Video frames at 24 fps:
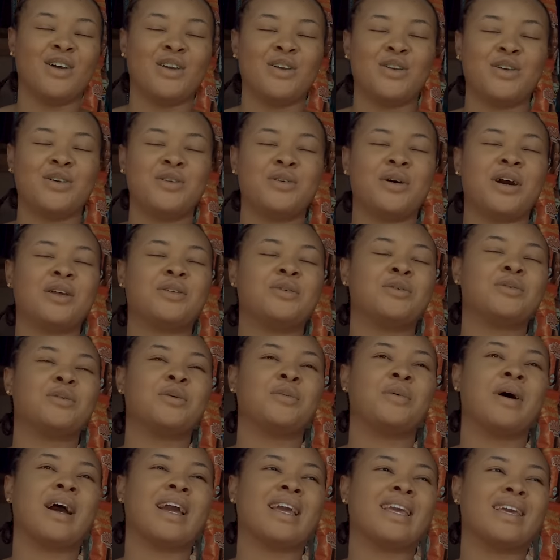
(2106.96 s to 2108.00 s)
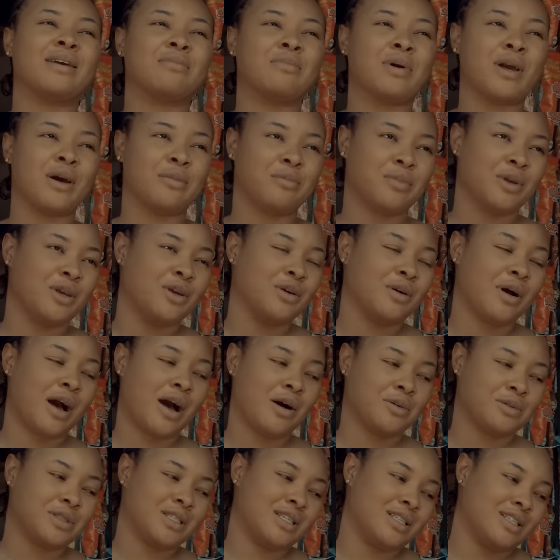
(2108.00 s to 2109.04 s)
You know, I don't know why I keep helping you
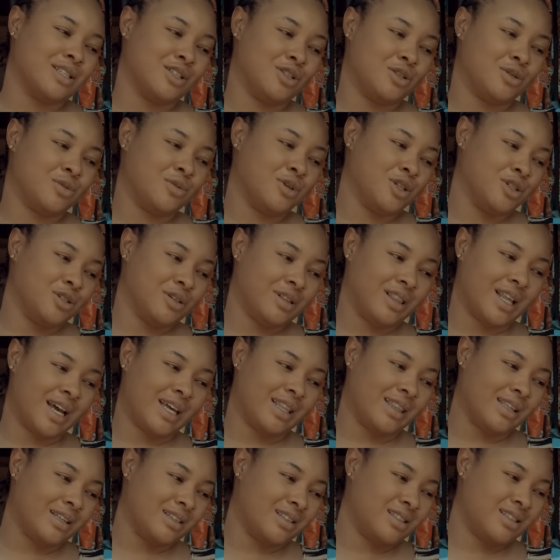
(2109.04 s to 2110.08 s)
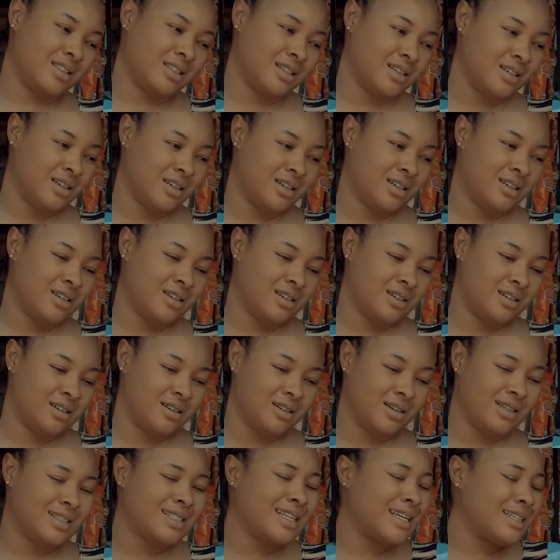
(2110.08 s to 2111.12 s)
out in a situation like this.
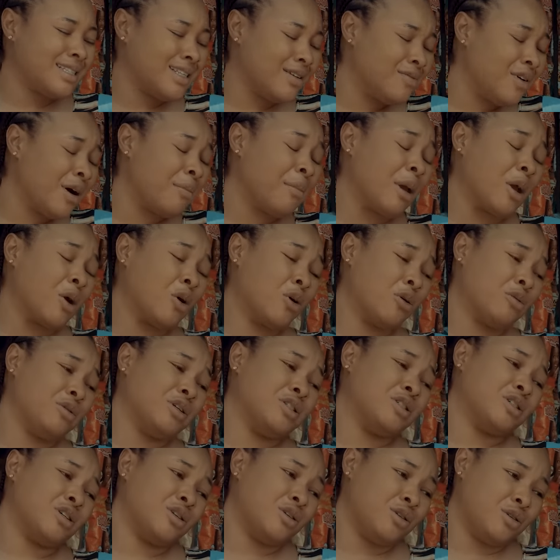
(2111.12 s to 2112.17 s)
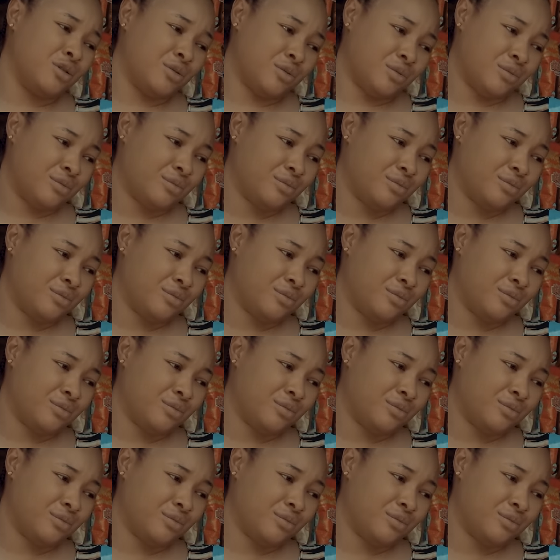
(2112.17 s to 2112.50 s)
It's as if I'm encouraging you.